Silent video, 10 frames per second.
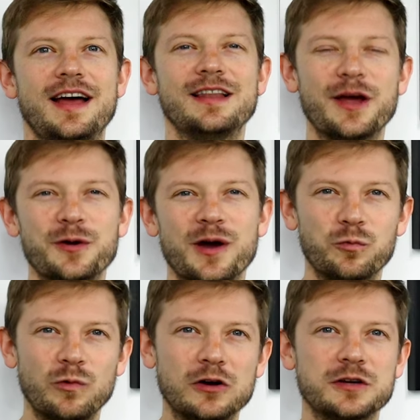Hello
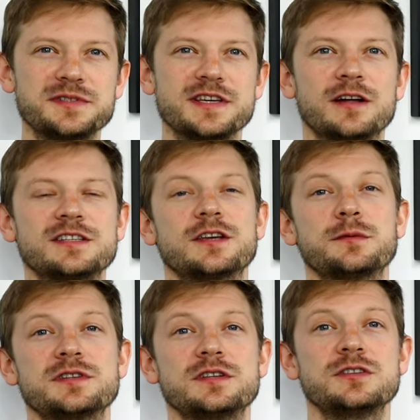and welcome to the Artis
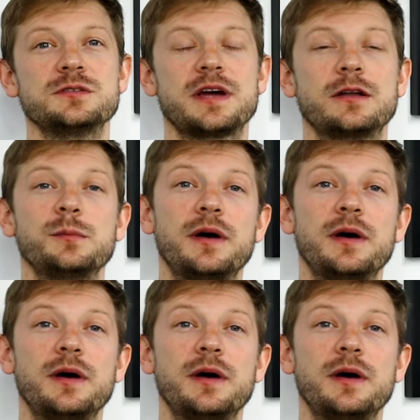Opus YouTube channel.